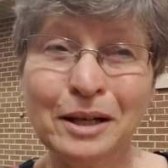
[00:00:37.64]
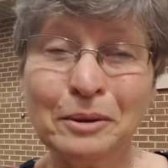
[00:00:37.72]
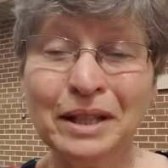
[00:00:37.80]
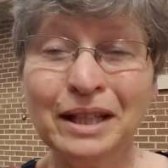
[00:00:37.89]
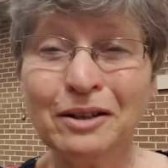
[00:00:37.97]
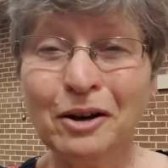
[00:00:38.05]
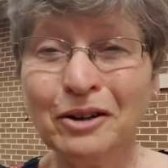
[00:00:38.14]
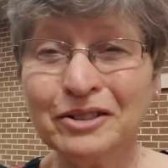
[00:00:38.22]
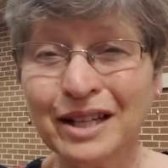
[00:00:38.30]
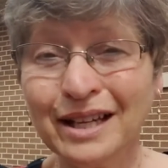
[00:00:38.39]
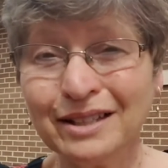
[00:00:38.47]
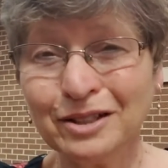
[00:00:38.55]
He calls
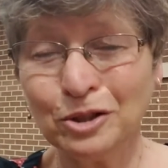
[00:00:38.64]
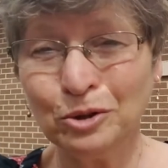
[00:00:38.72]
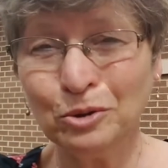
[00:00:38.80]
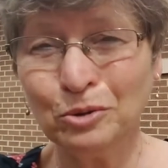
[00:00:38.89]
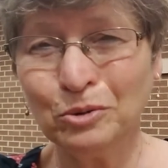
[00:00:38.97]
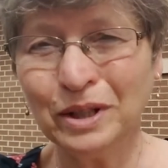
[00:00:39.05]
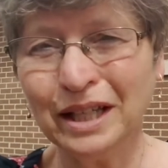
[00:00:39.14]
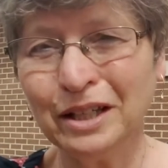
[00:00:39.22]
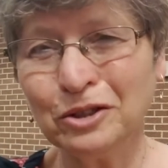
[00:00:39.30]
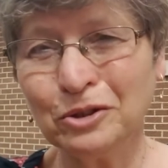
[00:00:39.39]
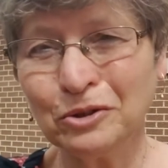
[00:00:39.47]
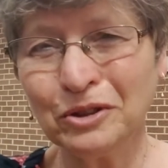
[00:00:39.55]
us to
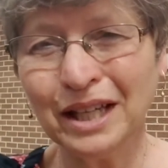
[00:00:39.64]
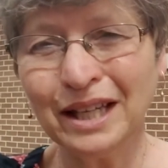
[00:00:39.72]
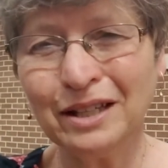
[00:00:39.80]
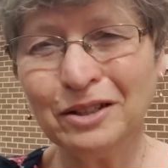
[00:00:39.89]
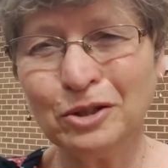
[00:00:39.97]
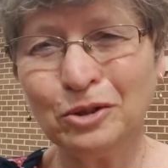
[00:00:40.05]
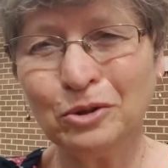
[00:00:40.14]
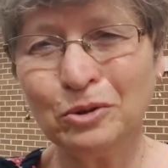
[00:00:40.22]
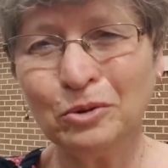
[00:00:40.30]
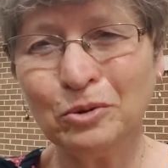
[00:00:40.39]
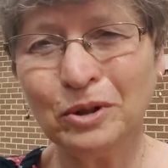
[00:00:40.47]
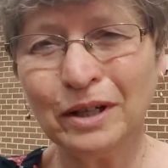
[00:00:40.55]
enter
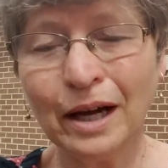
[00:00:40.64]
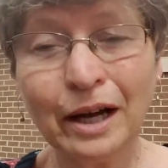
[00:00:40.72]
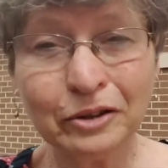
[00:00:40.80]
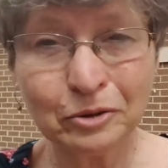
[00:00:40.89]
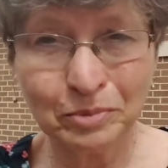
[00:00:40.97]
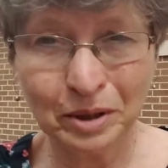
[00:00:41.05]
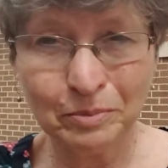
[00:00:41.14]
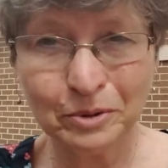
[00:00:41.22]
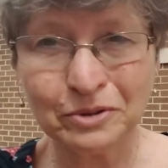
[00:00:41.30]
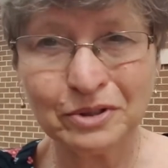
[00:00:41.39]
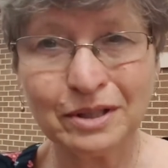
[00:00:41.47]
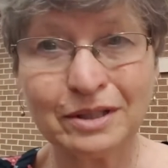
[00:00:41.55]
into other
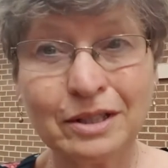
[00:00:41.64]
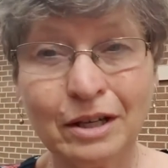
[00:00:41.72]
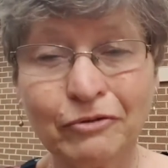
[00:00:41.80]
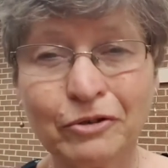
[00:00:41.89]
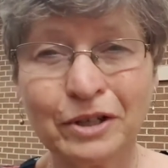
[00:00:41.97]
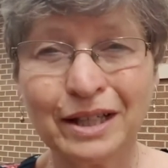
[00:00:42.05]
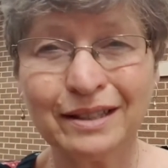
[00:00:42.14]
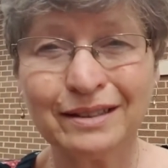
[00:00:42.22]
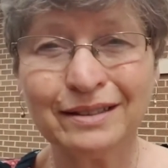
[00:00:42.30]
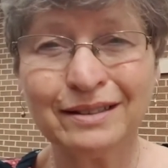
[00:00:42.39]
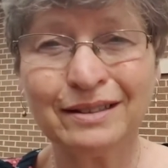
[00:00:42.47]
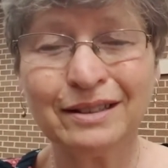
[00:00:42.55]
people's suffering
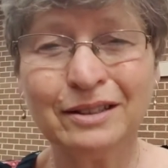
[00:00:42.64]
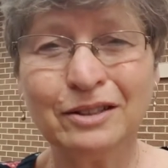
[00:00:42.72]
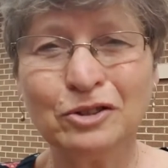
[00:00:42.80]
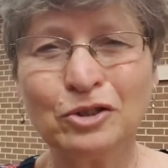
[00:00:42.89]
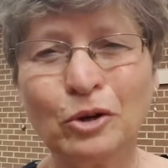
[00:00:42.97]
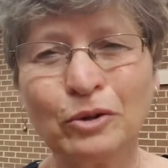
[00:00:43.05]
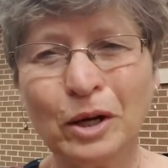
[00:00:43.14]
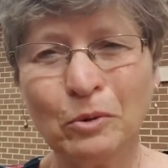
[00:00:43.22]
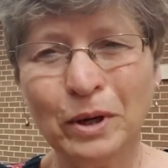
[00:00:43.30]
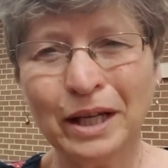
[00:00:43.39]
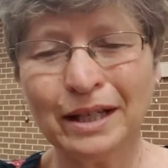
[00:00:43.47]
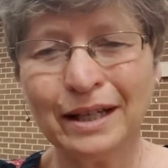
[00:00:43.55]
so that
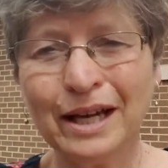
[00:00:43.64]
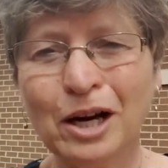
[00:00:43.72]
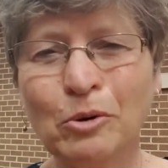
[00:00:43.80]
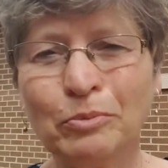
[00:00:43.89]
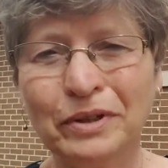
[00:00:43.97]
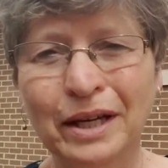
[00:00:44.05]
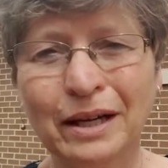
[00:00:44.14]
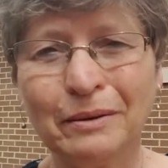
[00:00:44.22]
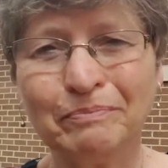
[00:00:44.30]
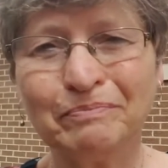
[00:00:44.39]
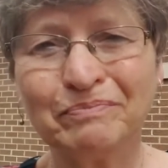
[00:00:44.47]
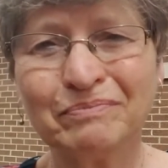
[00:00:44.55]
we can help
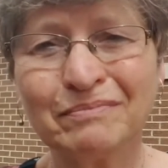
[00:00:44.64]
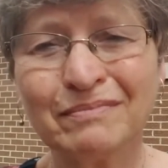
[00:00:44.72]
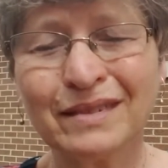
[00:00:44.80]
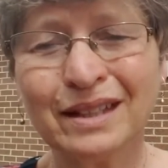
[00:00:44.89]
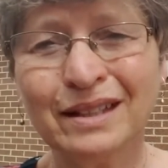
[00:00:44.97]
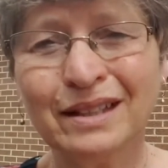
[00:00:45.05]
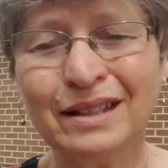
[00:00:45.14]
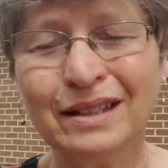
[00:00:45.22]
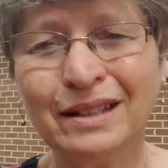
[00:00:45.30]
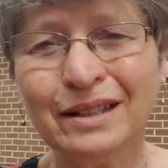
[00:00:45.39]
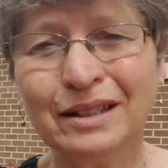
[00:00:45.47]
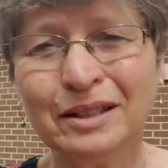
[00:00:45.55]
them.
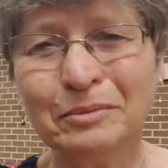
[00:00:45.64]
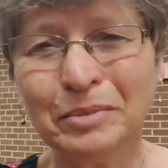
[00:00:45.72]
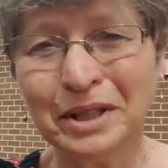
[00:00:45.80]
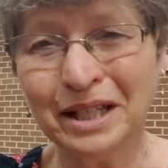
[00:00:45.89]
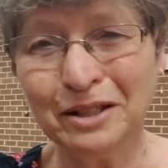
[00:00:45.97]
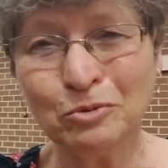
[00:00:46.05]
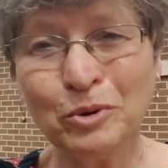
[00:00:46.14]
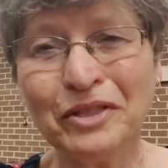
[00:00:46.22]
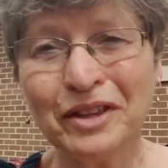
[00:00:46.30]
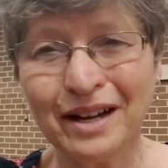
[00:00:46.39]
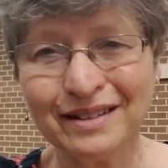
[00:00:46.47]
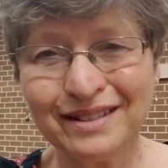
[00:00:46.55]
But he's
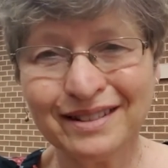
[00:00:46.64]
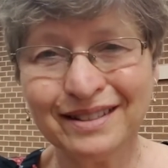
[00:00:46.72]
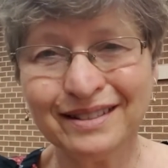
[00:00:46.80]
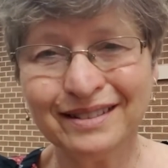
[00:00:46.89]
with us